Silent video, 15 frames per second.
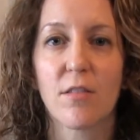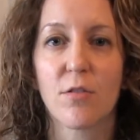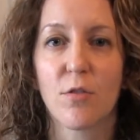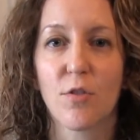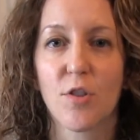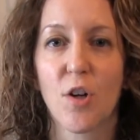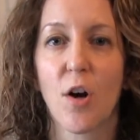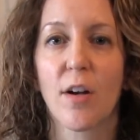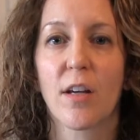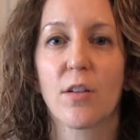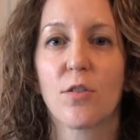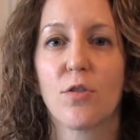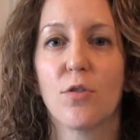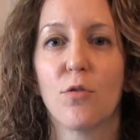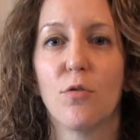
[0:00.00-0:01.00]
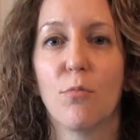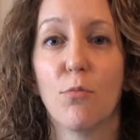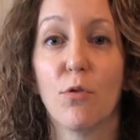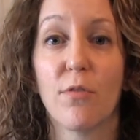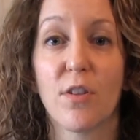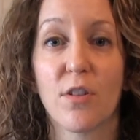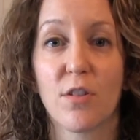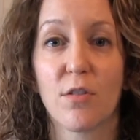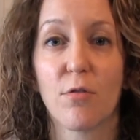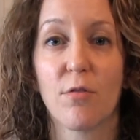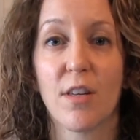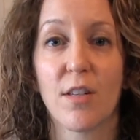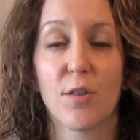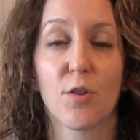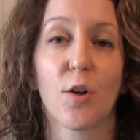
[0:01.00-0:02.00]
and you're starting to move into
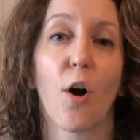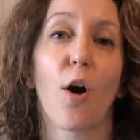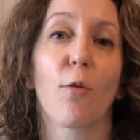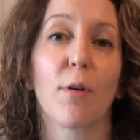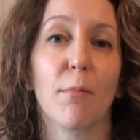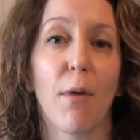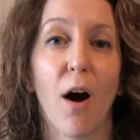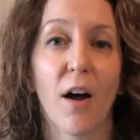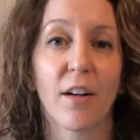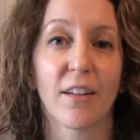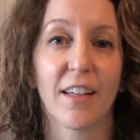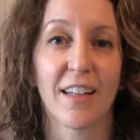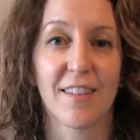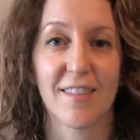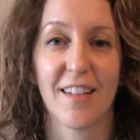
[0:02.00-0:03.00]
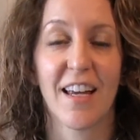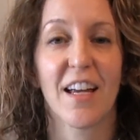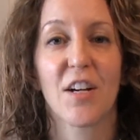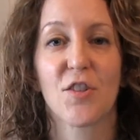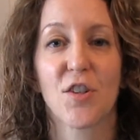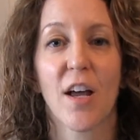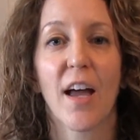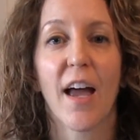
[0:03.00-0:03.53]
the scar remodeling stage.